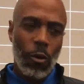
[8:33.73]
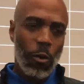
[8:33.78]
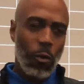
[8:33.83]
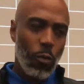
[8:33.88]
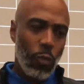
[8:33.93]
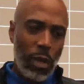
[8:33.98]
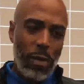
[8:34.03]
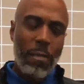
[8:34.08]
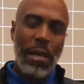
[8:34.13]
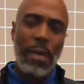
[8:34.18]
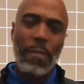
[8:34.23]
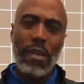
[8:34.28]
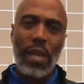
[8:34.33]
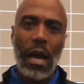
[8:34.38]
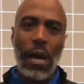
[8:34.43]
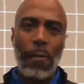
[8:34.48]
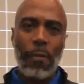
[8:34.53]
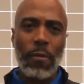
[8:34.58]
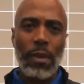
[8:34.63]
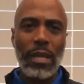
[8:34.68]
We may be
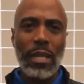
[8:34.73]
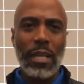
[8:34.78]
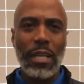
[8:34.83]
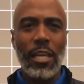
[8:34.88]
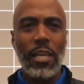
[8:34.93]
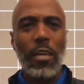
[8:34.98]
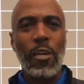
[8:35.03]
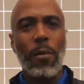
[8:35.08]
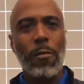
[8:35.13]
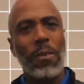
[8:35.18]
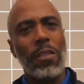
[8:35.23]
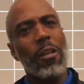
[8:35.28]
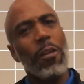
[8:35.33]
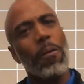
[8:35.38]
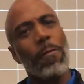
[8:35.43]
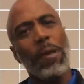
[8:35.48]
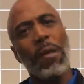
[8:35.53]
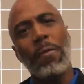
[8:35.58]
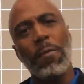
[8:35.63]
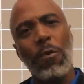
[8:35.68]
operating here, but there
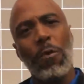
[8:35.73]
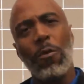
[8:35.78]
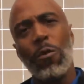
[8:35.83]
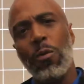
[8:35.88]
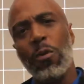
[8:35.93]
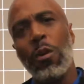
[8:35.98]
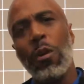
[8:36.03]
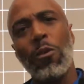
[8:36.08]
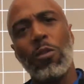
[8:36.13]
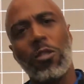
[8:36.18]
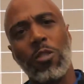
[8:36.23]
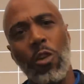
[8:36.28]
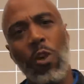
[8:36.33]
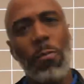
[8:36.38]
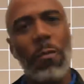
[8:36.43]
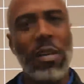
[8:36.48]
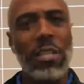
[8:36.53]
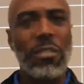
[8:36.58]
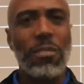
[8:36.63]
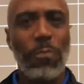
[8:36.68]
are people who know so
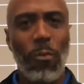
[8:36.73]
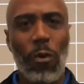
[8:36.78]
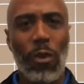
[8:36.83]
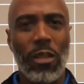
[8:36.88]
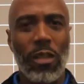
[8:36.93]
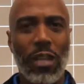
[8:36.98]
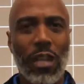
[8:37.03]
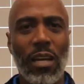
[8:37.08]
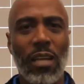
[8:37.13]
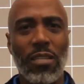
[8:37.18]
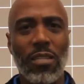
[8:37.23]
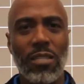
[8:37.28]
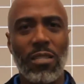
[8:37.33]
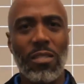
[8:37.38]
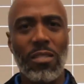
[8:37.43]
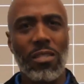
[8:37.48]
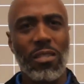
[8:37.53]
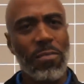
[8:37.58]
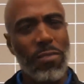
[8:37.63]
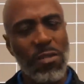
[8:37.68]
much more than us.
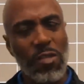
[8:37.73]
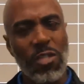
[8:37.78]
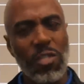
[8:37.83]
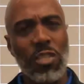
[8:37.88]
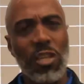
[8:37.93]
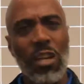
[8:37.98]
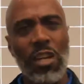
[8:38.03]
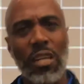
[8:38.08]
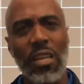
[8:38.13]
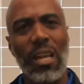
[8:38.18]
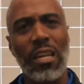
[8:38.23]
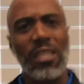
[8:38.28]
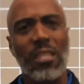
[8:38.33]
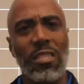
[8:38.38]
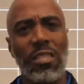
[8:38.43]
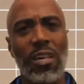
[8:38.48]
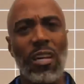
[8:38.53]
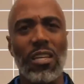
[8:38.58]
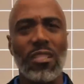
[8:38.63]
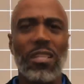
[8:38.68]
Something Sean and I
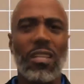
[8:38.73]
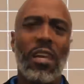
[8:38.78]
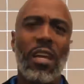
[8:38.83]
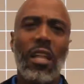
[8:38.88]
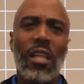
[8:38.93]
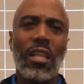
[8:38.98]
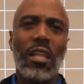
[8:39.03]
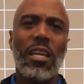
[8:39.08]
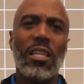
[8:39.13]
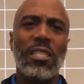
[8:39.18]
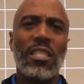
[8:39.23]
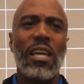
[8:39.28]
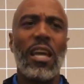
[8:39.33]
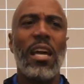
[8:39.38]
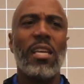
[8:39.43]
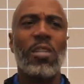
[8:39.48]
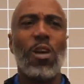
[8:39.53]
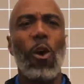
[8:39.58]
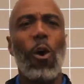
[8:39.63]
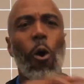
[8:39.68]
discussed. Let's,
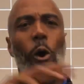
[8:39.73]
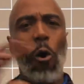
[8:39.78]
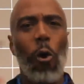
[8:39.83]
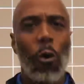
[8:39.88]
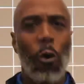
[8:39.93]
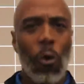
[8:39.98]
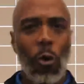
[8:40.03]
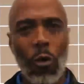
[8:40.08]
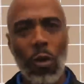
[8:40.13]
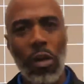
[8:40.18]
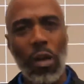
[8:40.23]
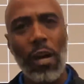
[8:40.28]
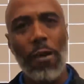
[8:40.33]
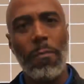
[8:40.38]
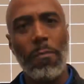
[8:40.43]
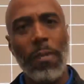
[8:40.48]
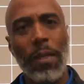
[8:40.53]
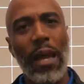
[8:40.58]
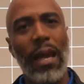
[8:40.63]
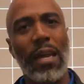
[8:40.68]
as a whole,
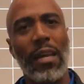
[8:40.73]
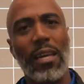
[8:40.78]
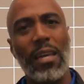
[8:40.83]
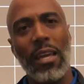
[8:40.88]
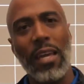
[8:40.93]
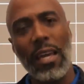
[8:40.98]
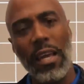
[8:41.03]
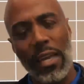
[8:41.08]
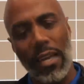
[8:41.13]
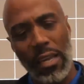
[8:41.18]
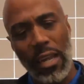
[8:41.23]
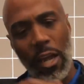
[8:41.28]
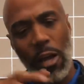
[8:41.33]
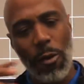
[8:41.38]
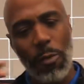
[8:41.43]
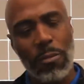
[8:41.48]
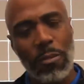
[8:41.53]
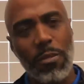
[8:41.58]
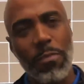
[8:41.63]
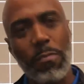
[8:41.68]
come back and
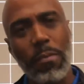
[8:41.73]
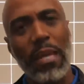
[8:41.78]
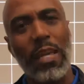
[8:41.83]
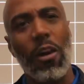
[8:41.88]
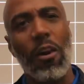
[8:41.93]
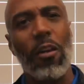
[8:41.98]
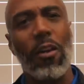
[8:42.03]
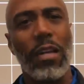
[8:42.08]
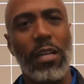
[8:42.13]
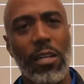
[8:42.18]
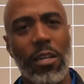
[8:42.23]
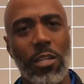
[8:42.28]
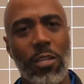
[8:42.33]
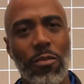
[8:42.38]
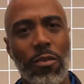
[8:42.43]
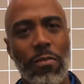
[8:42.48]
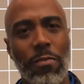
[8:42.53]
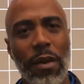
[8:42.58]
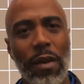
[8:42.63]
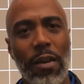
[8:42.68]
help to make our
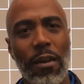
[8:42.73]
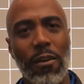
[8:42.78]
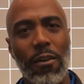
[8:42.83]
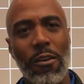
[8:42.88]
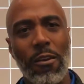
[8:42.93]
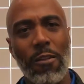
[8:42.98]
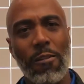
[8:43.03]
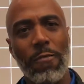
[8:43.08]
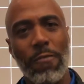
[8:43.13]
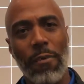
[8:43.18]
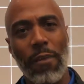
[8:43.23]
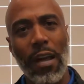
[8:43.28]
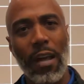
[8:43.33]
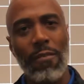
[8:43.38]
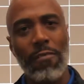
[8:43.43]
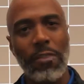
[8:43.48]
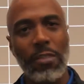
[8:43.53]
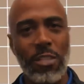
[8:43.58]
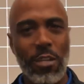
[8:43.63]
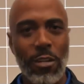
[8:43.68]
industry better for
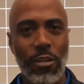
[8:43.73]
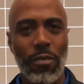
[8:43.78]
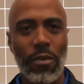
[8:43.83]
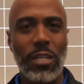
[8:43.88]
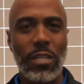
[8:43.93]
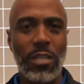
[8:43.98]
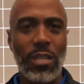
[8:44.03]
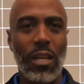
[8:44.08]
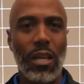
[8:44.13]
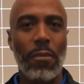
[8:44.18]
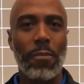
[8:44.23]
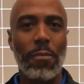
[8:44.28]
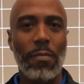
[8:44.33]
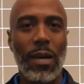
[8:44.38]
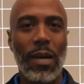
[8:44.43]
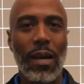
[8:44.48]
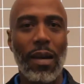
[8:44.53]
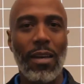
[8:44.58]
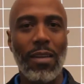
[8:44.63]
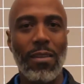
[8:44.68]
every generation coming
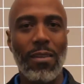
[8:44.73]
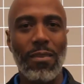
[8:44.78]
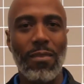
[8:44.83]
behind.